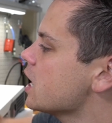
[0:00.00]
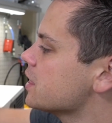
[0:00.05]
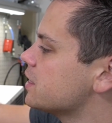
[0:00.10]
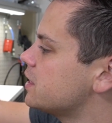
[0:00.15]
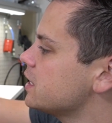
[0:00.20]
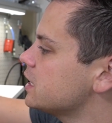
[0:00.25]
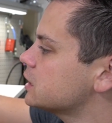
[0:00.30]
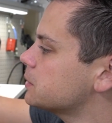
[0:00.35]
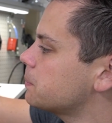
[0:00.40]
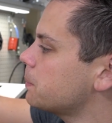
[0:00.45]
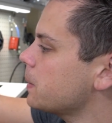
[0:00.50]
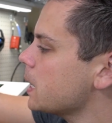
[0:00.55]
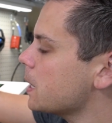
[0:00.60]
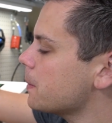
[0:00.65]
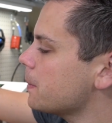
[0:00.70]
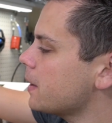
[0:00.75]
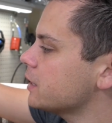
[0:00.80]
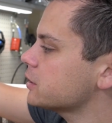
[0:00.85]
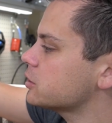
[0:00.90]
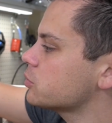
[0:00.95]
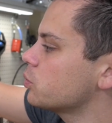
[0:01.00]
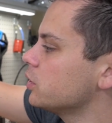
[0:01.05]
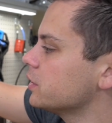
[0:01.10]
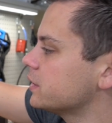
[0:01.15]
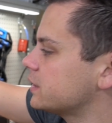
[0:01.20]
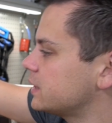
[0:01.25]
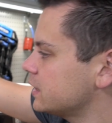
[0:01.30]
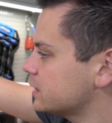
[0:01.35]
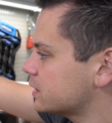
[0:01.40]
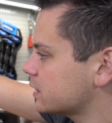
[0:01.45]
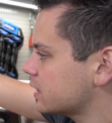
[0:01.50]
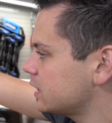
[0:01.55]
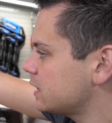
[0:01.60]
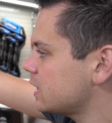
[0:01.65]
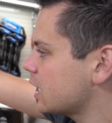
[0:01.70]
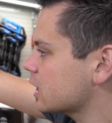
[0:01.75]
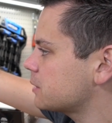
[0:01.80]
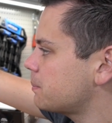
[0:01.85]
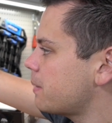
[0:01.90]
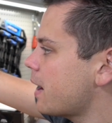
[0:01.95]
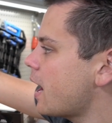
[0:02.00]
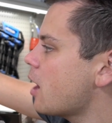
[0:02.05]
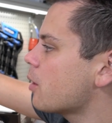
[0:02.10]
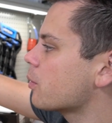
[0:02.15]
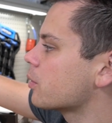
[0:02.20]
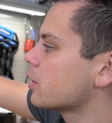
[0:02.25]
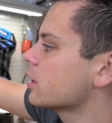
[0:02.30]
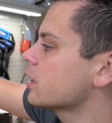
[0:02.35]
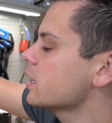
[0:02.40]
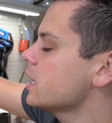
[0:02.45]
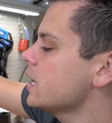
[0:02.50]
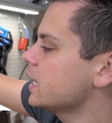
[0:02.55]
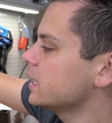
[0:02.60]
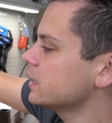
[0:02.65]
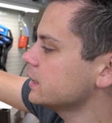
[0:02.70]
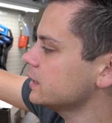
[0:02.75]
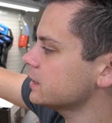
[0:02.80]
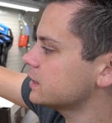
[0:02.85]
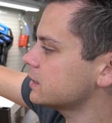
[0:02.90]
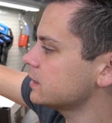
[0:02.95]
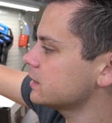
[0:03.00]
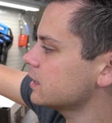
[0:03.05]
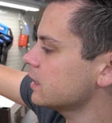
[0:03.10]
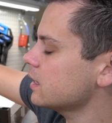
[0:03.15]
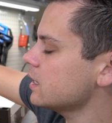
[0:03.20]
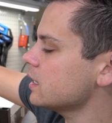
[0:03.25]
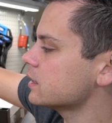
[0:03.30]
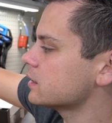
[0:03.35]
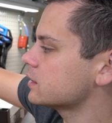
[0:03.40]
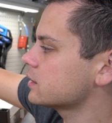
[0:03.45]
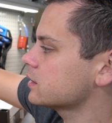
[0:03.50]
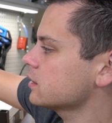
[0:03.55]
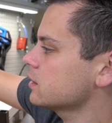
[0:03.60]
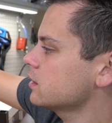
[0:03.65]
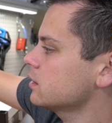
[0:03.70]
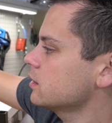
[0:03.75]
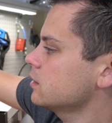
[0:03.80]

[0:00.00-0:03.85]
This B M S will disconnect power and listen to this.